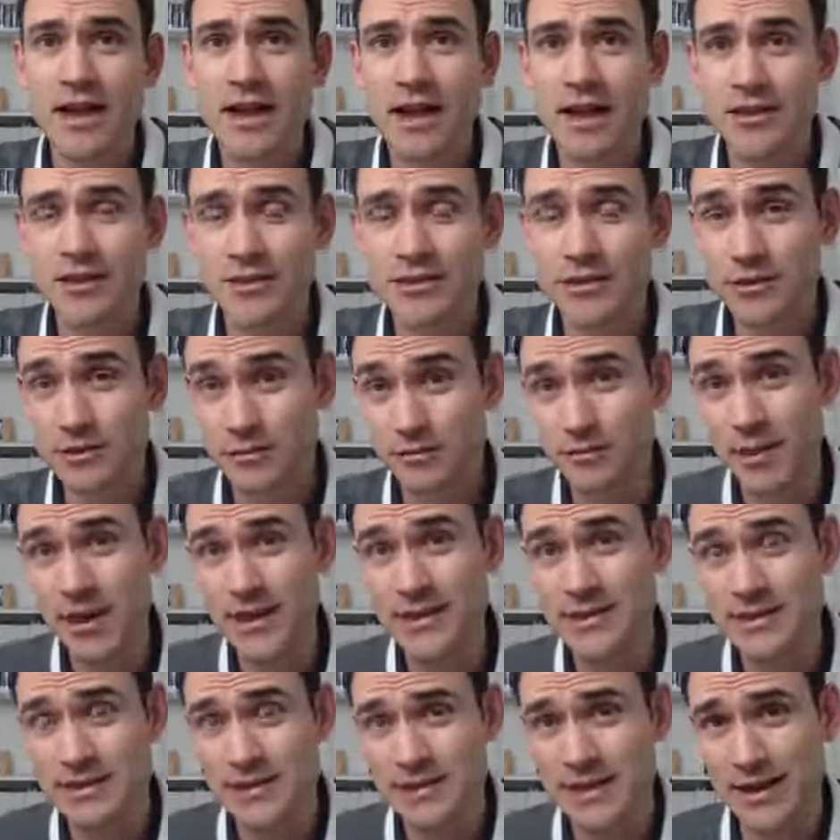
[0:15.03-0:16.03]
and to
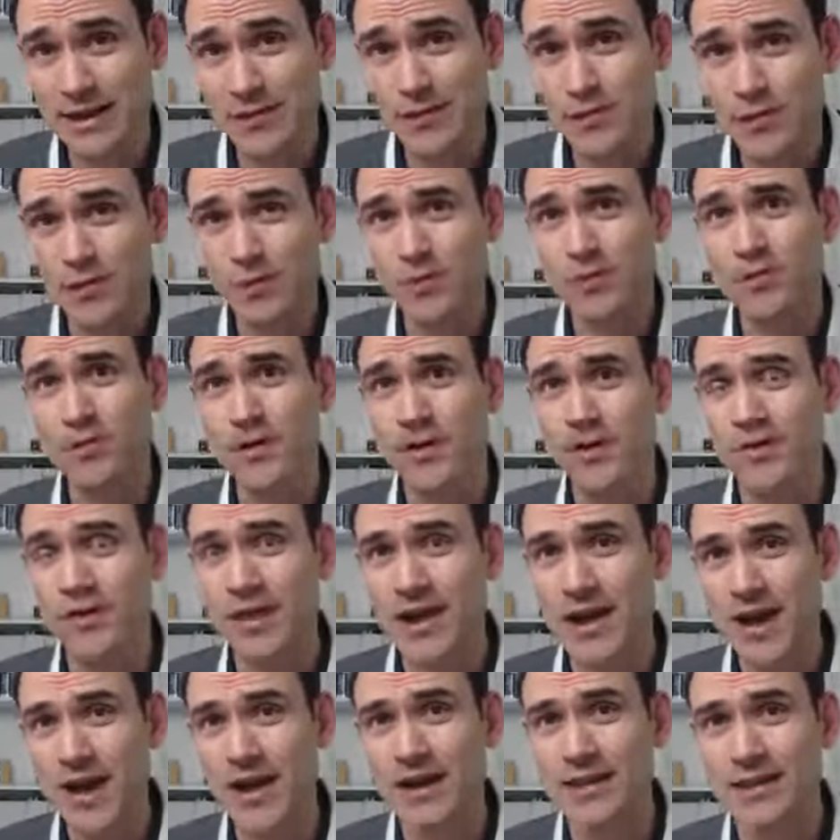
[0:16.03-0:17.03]
basically take all of the
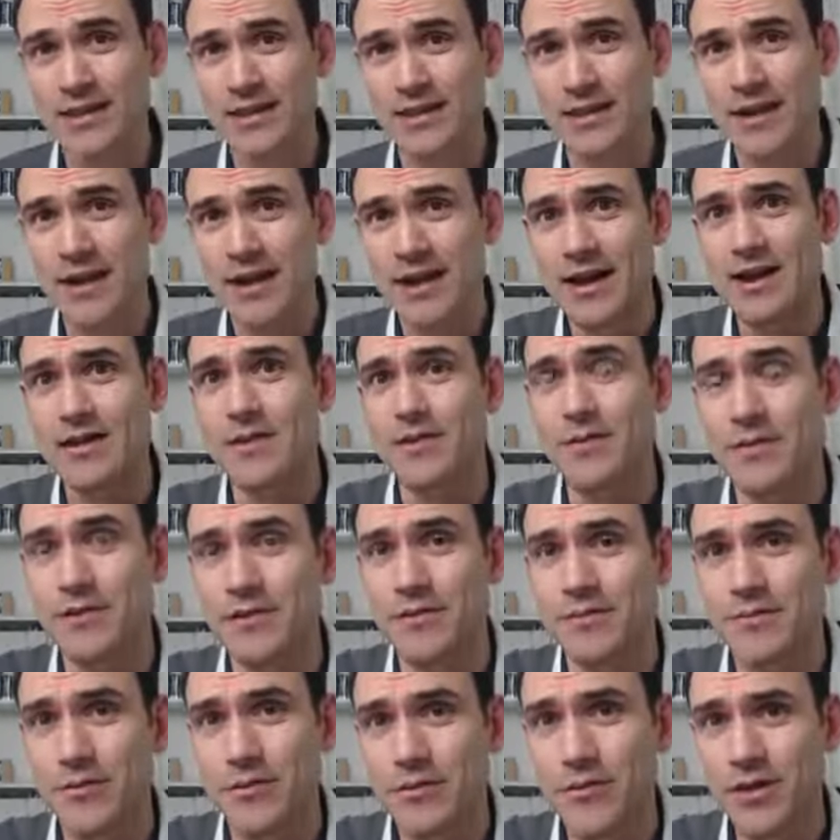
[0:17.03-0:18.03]
hassle out of that
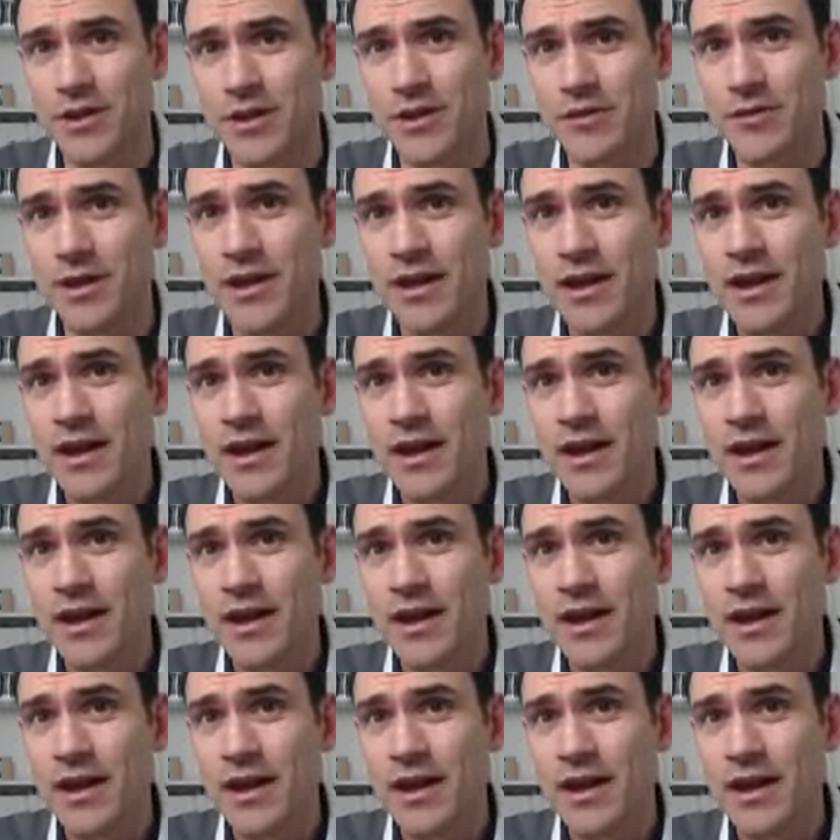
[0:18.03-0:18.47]
for you